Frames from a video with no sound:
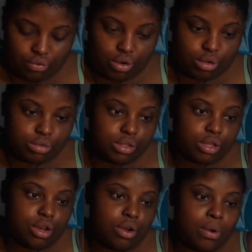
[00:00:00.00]
Rose
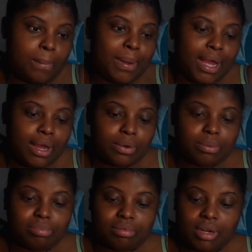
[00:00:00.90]
gold paddle
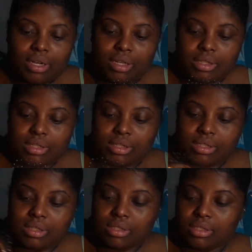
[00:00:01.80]
brush.